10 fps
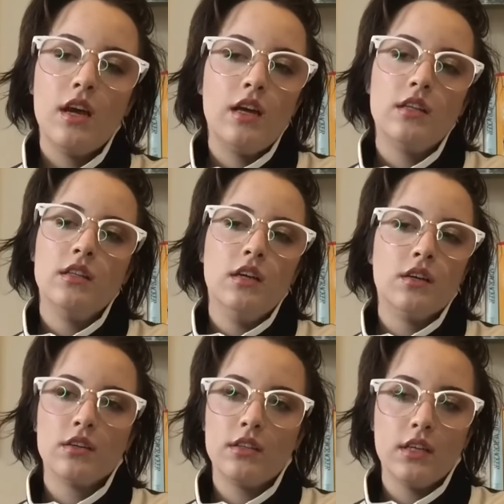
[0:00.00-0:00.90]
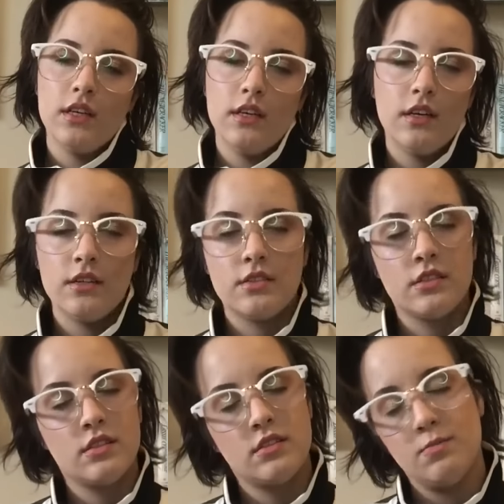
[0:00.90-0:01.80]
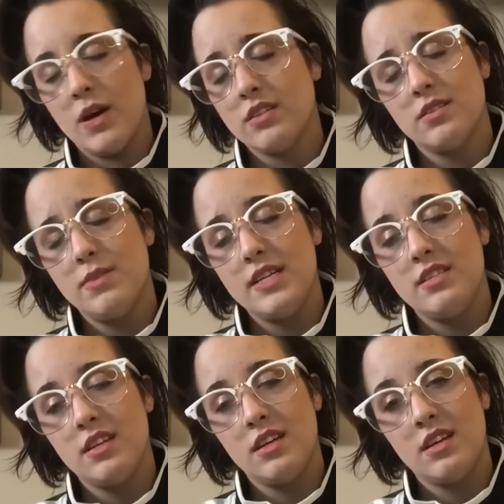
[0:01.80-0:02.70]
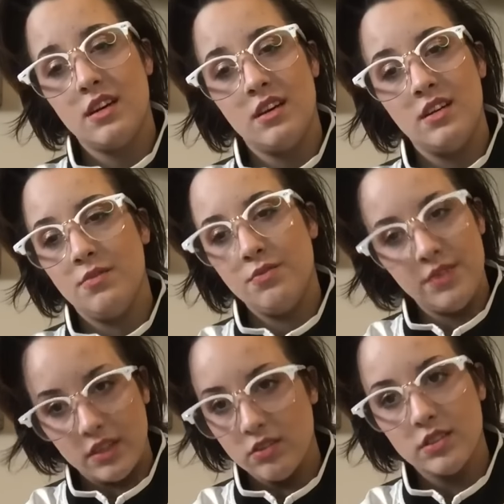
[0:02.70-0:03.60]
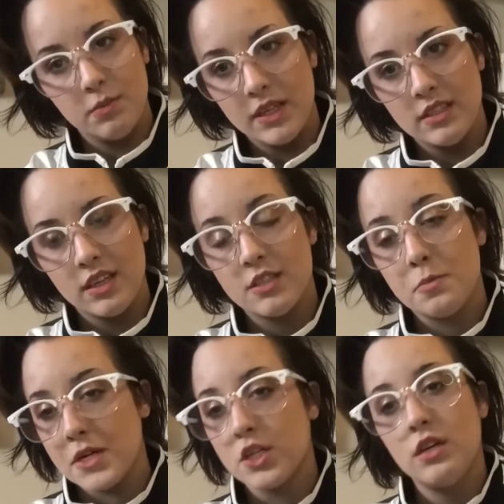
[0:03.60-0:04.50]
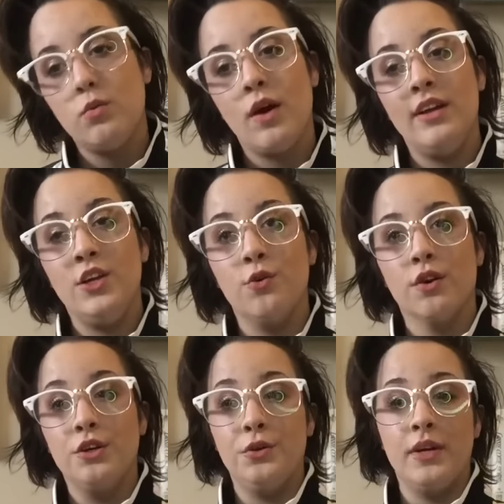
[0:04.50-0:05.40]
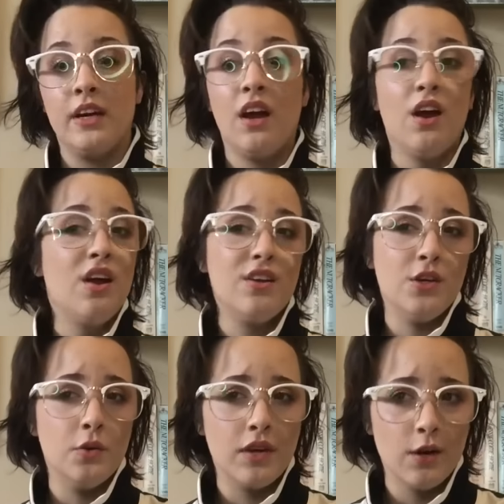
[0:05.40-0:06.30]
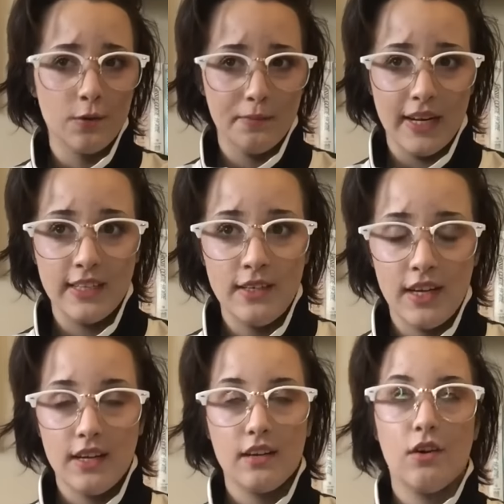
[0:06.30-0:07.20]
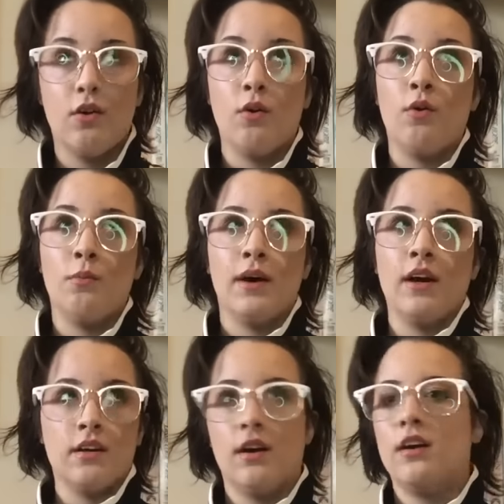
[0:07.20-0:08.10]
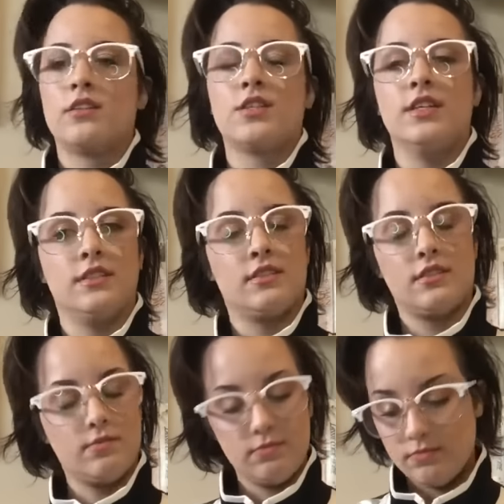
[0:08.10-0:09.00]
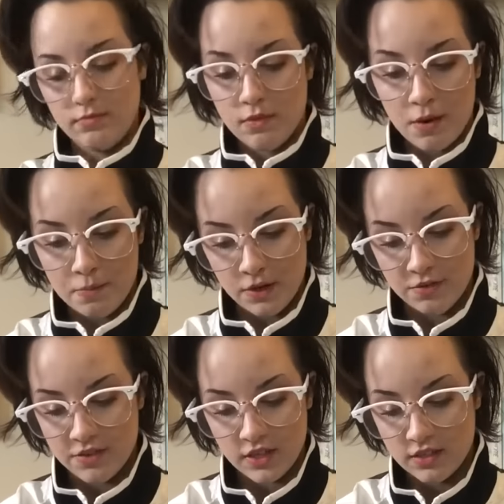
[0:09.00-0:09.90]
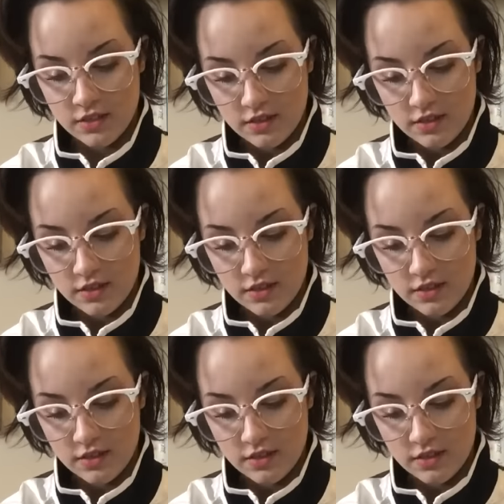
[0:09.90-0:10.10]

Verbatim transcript: it literally, it smells amazing and it feels amazing, especially when you are doing yoga or meditating. Oh my gosh, it's perfect.